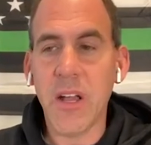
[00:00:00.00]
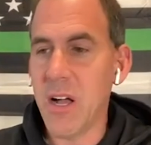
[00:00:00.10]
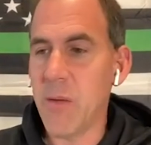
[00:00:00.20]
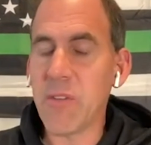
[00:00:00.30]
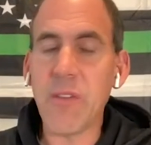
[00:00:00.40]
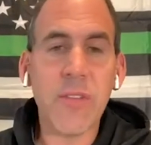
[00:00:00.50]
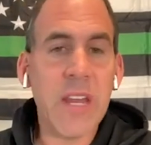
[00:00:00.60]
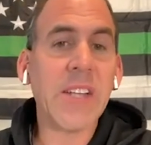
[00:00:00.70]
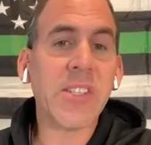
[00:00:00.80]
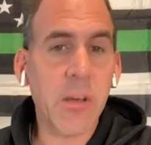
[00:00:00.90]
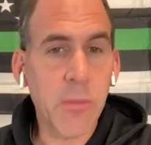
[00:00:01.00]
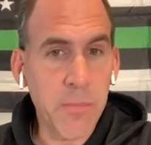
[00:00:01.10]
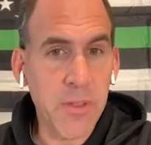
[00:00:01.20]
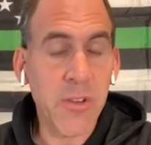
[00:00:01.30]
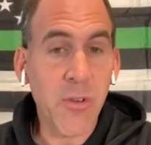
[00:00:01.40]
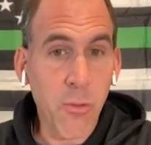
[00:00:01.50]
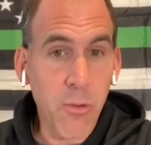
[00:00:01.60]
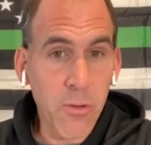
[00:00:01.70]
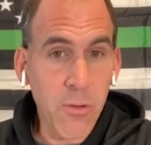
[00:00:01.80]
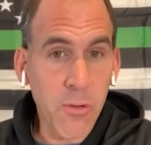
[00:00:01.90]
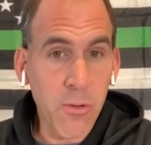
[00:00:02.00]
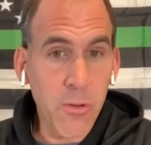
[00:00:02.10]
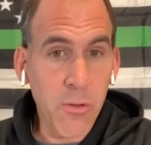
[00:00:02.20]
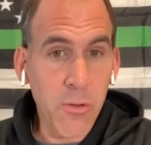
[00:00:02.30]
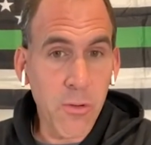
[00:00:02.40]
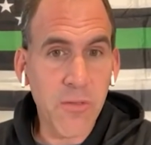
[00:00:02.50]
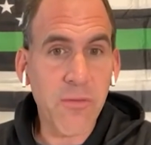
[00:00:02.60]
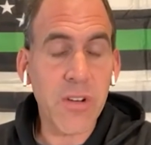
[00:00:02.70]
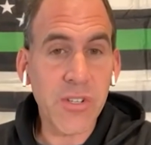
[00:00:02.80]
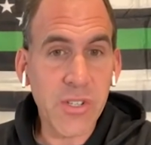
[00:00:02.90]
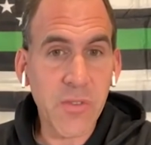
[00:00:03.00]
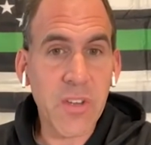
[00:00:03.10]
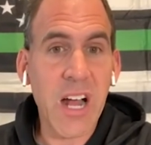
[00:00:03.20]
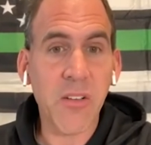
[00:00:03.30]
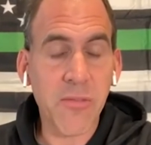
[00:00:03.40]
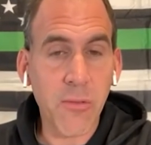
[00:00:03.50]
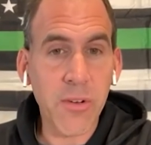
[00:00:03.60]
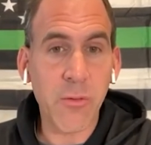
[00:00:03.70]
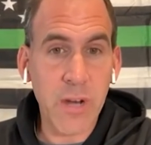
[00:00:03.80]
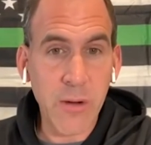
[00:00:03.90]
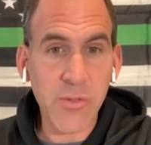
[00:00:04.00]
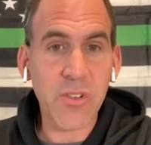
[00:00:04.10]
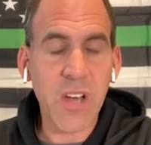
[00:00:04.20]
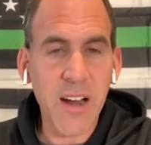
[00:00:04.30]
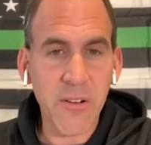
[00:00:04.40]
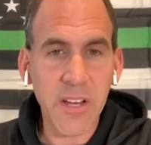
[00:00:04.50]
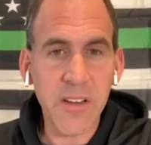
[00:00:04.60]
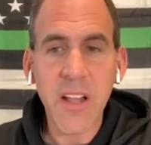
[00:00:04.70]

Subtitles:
We've even had some up in the northeastern fringes of California when I was retiring,